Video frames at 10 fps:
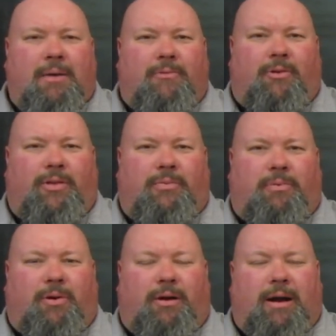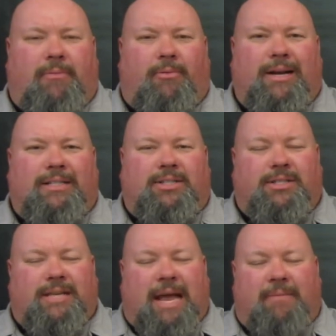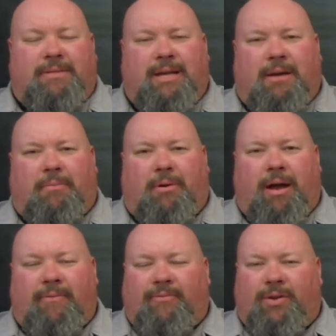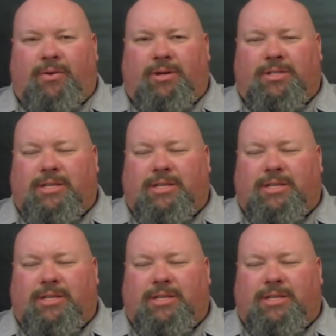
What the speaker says: before this program reaches Amazon Prime viewers.